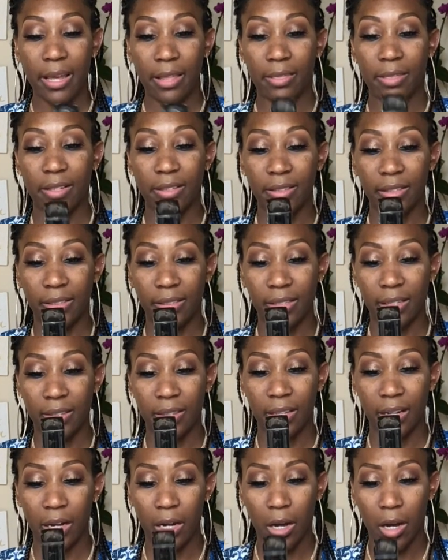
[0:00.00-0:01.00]
This is in
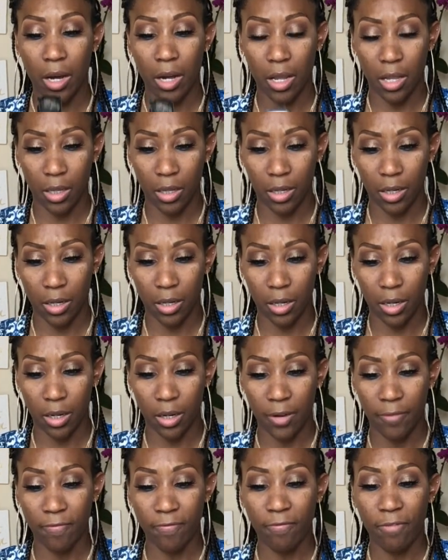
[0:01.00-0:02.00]
the
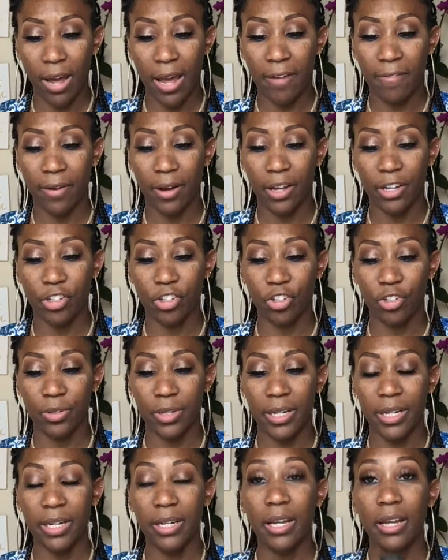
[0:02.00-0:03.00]
color
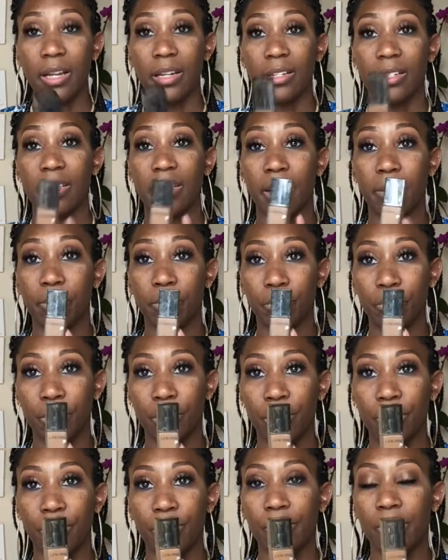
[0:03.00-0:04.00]

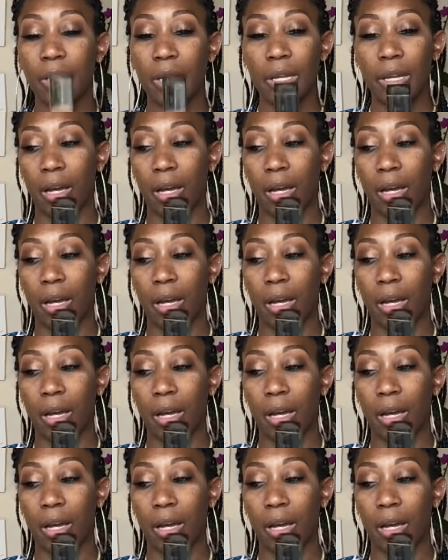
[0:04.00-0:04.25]
500W.